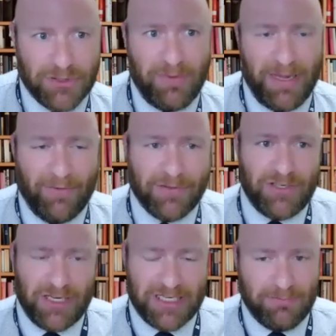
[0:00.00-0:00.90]
be able
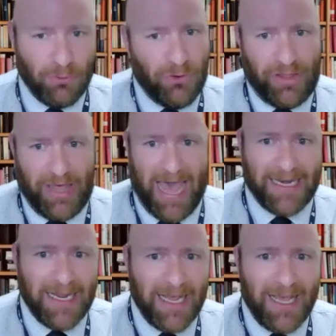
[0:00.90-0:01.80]
to explore that.
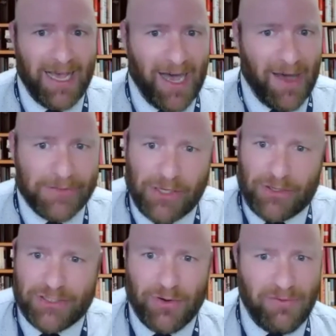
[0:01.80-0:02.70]

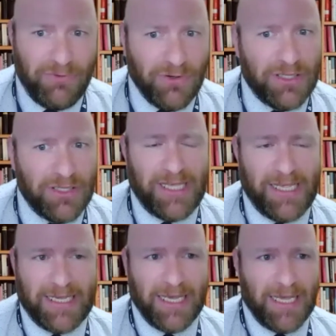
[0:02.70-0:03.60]
So I really
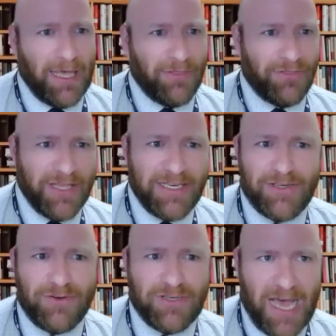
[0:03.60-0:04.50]
think these
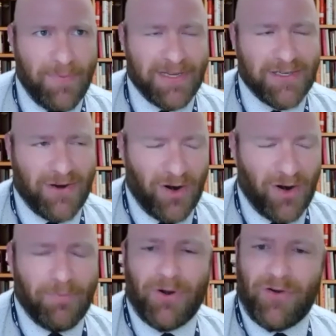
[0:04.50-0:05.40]
two topics are
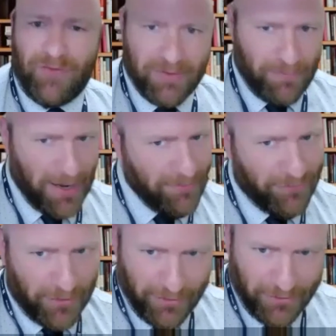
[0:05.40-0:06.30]
perfect
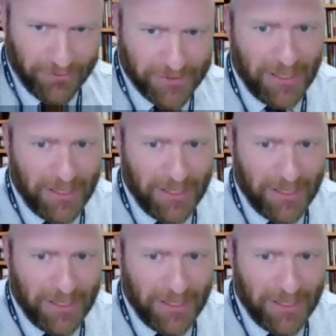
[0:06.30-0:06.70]
bedfellows.